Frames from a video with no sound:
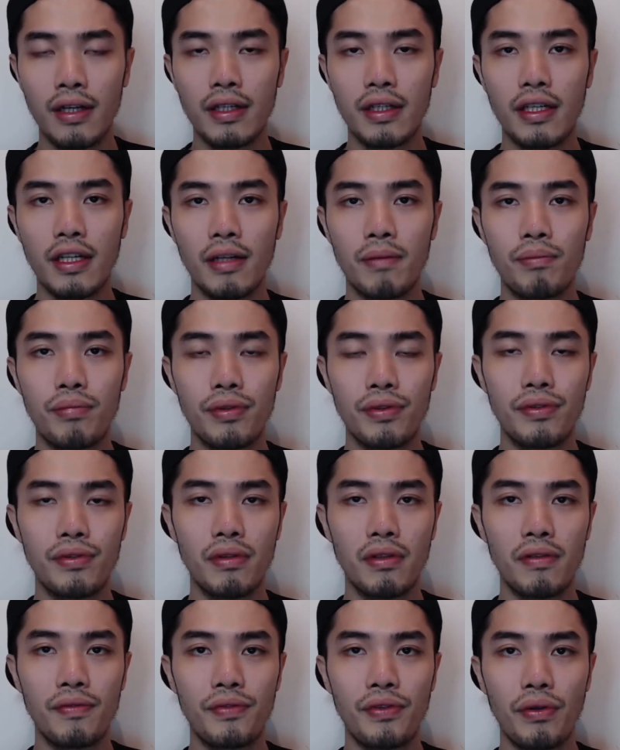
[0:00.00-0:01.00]
can
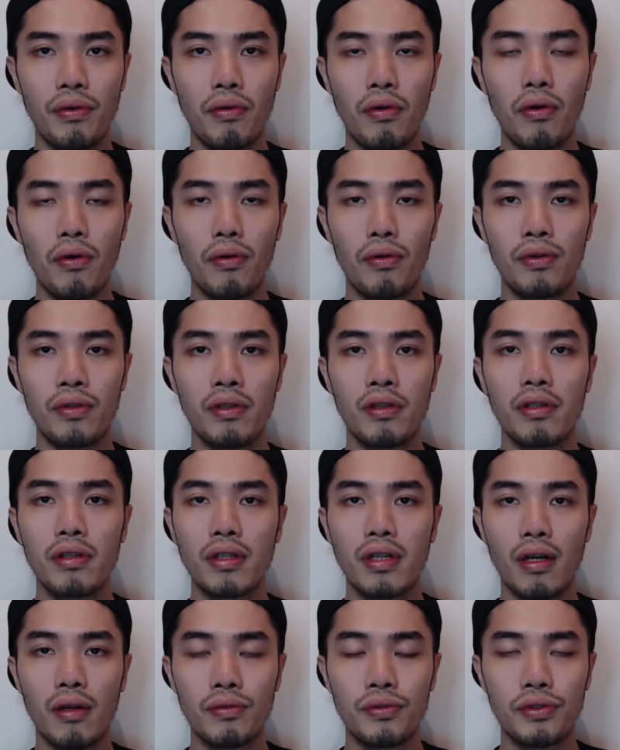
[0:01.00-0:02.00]
preserve your own
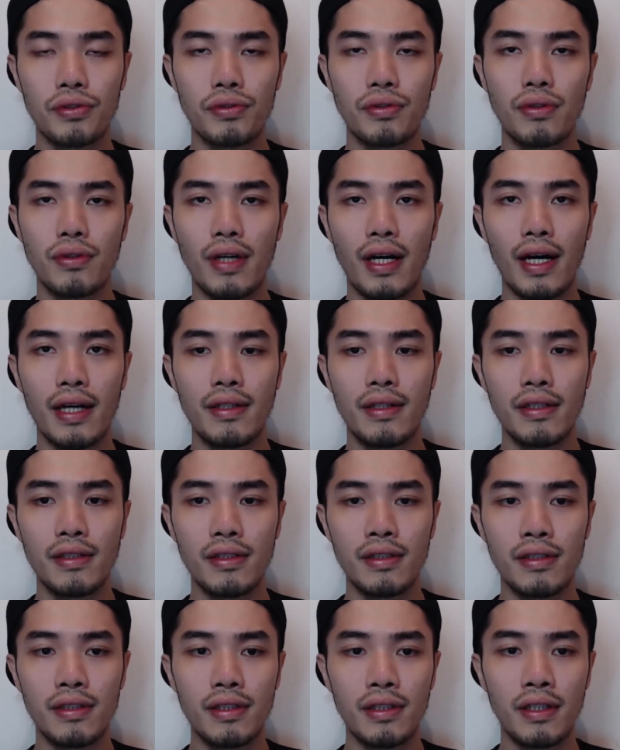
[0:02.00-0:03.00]
cultural
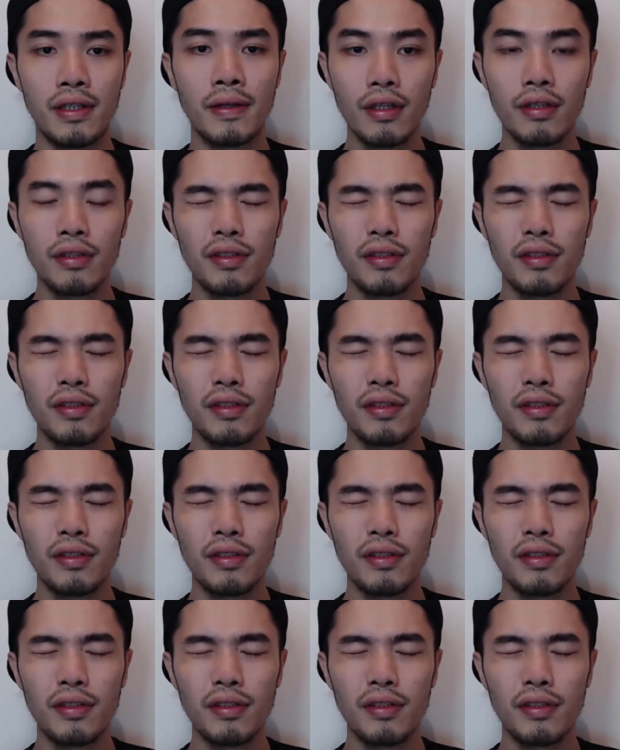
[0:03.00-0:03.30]
identity.